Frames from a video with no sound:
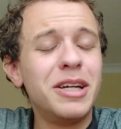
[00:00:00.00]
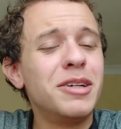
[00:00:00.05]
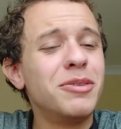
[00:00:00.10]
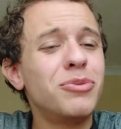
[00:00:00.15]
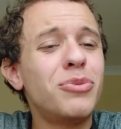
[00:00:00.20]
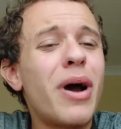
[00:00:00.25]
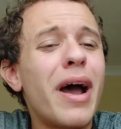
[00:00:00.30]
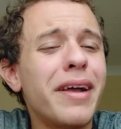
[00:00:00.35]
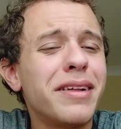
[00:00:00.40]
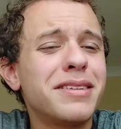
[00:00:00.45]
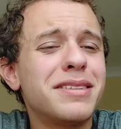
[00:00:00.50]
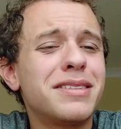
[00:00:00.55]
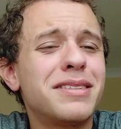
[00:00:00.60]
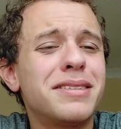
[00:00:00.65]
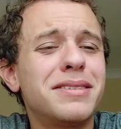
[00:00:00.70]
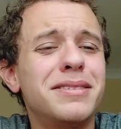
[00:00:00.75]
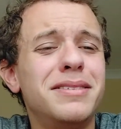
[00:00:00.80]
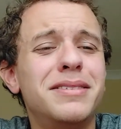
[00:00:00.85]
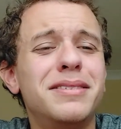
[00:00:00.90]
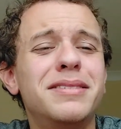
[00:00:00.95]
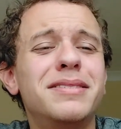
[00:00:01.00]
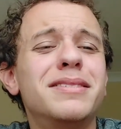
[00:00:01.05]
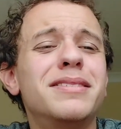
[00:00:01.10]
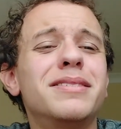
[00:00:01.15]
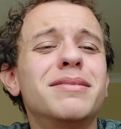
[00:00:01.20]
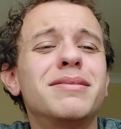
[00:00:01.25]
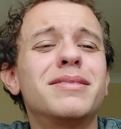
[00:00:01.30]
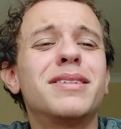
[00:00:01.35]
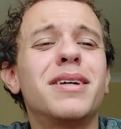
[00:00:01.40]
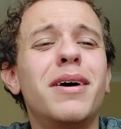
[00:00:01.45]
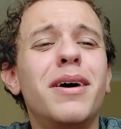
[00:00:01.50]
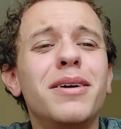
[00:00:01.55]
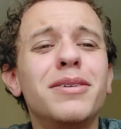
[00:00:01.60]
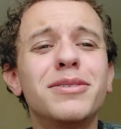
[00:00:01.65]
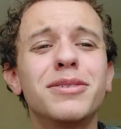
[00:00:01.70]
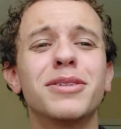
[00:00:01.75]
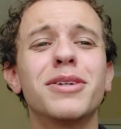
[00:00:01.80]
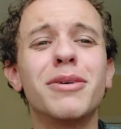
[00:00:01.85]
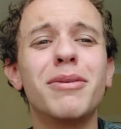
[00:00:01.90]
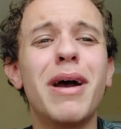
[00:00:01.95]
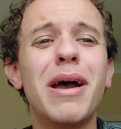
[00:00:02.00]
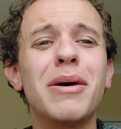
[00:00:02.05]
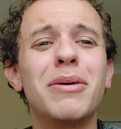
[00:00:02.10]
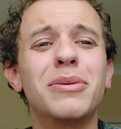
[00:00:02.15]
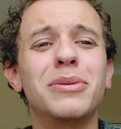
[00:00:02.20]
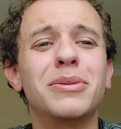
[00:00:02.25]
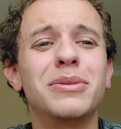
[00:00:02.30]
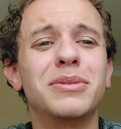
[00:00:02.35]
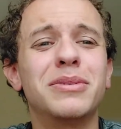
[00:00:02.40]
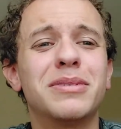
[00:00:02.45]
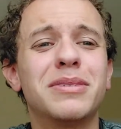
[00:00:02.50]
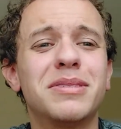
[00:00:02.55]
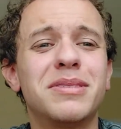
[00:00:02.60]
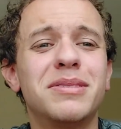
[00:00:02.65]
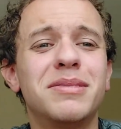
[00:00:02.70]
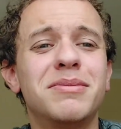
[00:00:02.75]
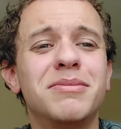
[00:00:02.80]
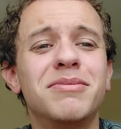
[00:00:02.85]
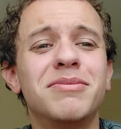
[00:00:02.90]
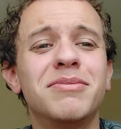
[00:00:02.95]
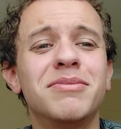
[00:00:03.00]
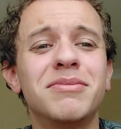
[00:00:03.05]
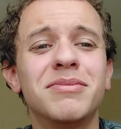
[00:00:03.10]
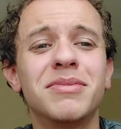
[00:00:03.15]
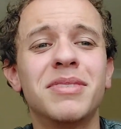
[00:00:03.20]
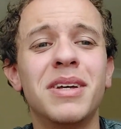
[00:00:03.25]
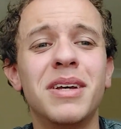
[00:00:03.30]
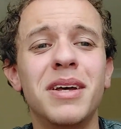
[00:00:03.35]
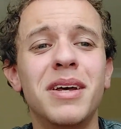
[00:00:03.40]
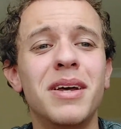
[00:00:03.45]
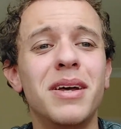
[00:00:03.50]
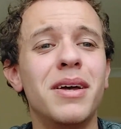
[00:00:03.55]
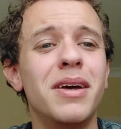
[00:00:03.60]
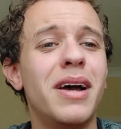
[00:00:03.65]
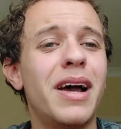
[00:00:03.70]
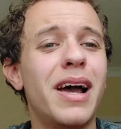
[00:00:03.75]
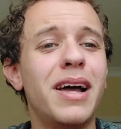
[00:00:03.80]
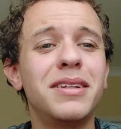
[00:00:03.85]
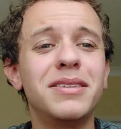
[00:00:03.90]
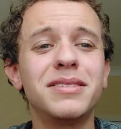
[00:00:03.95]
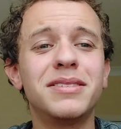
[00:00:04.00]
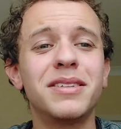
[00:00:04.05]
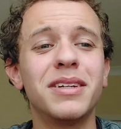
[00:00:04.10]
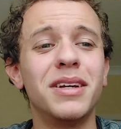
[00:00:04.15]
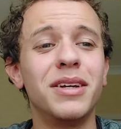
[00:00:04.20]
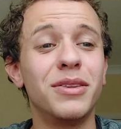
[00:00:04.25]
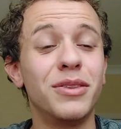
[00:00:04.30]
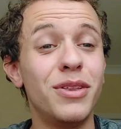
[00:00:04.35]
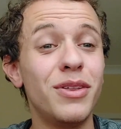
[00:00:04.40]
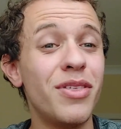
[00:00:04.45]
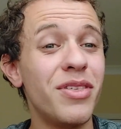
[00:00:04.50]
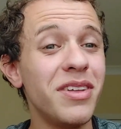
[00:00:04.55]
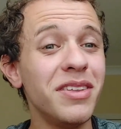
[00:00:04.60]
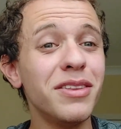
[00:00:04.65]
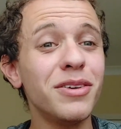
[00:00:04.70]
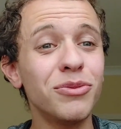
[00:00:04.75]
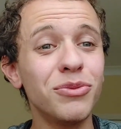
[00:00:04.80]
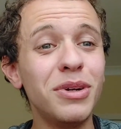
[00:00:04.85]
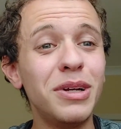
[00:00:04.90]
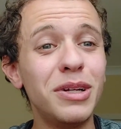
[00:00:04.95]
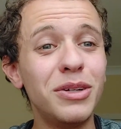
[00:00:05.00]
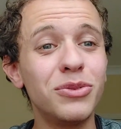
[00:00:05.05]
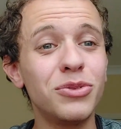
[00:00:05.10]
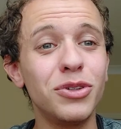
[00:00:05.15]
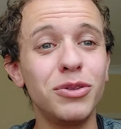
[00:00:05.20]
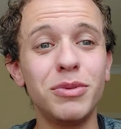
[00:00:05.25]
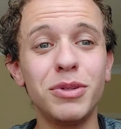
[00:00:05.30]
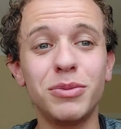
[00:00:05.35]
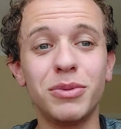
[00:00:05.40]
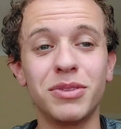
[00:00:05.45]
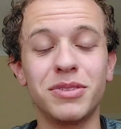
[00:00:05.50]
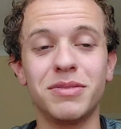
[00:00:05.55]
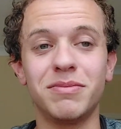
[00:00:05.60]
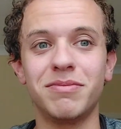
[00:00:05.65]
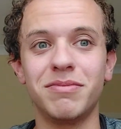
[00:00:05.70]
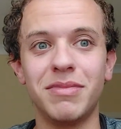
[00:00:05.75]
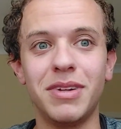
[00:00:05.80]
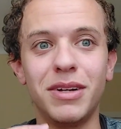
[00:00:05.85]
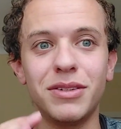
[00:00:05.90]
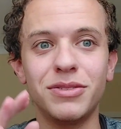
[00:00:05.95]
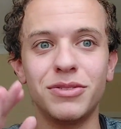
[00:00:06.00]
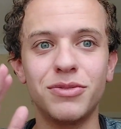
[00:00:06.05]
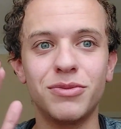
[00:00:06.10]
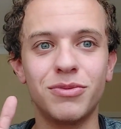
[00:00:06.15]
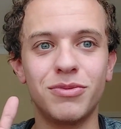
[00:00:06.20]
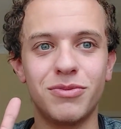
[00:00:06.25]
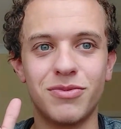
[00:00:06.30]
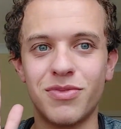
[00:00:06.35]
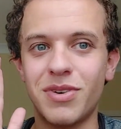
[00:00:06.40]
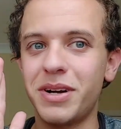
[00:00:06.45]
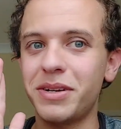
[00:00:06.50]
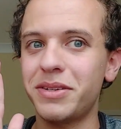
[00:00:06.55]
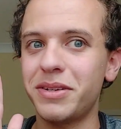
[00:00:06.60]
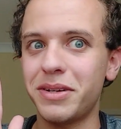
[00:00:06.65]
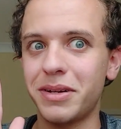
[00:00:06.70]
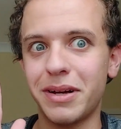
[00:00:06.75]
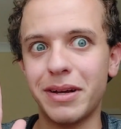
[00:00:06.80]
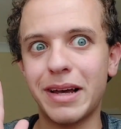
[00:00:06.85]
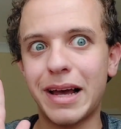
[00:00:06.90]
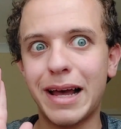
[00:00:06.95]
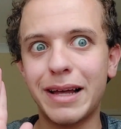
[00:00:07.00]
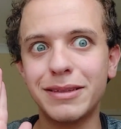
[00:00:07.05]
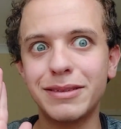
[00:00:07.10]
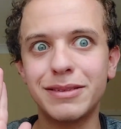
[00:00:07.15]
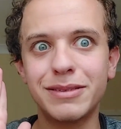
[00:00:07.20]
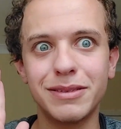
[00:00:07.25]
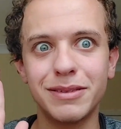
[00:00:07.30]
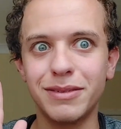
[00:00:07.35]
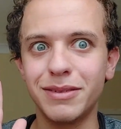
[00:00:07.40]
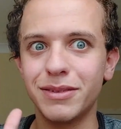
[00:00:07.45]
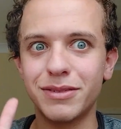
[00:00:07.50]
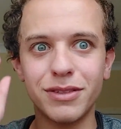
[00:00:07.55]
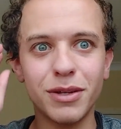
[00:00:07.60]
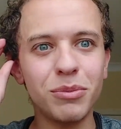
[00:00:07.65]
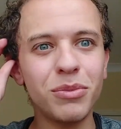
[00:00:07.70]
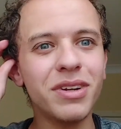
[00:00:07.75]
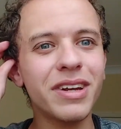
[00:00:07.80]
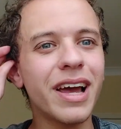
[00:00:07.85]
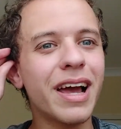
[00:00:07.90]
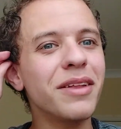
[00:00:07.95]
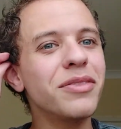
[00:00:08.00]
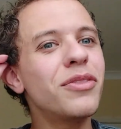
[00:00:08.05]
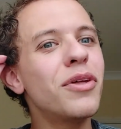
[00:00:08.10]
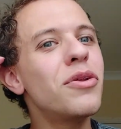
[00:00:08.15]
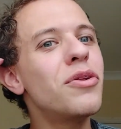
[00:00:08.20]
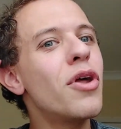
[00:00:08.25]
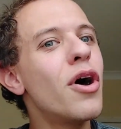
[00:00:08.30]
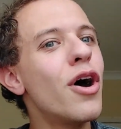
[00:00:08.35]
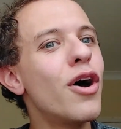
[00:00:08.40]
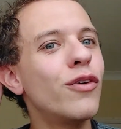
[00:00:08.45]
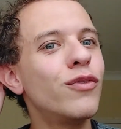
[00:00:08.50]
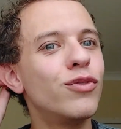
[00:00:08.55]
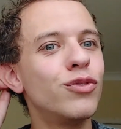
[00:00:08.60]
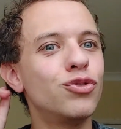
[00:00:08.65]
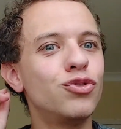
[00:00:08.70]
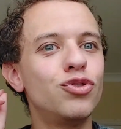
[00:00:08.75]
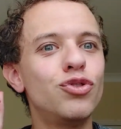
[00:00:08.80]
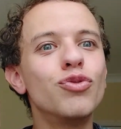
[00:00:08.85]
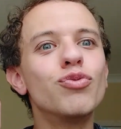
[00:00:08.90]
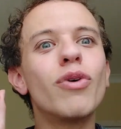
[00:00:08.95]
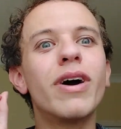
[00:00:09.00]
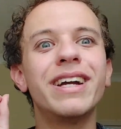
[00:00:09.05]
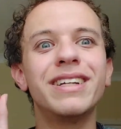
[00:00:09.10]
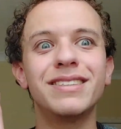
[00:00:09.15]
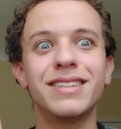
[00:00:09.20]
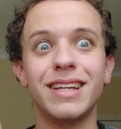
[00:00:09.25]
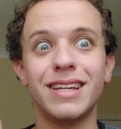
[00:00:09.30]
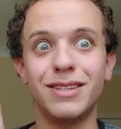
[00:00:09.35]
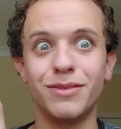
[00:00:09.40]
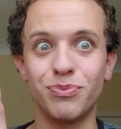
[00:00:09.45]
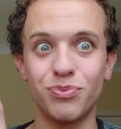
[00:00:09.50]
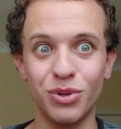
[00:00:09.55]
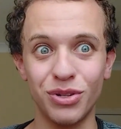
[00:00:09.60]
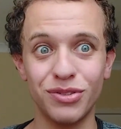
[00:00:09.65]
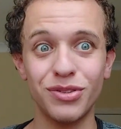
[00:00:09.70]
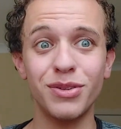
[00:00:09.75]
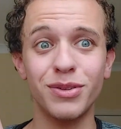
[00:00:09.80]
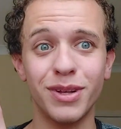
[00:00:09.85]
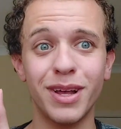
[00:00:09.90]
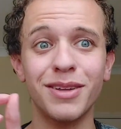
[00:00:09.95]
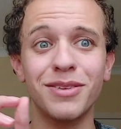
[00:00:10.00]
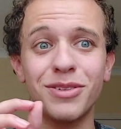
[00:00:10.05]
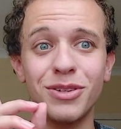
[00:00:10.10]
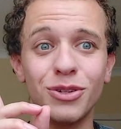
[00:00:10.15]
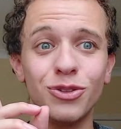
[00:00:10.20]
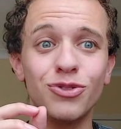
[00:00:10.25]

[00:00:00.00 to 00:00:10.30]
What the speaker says: wet and it's hard to go out. And the thing that really annoyed me was last Friday someone had the nerve to write, "Is Britain getting